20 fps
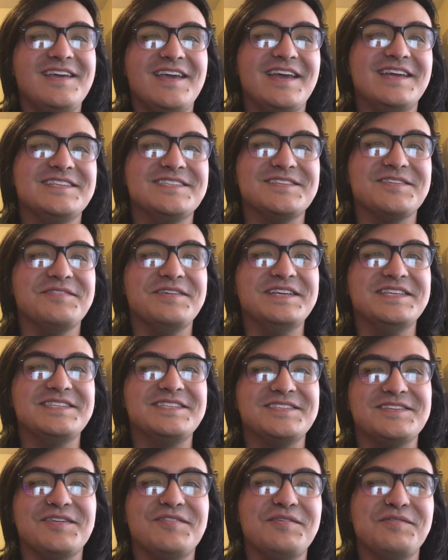And so he's
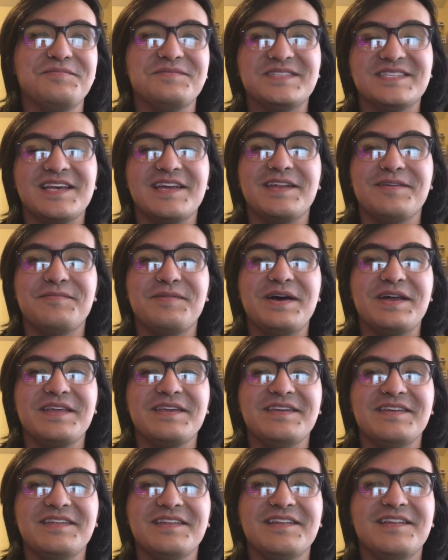so upset about
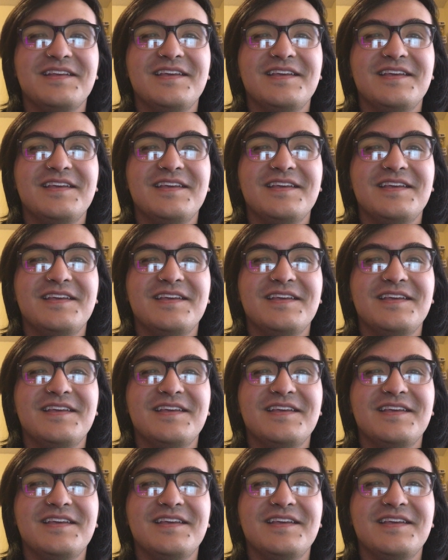it.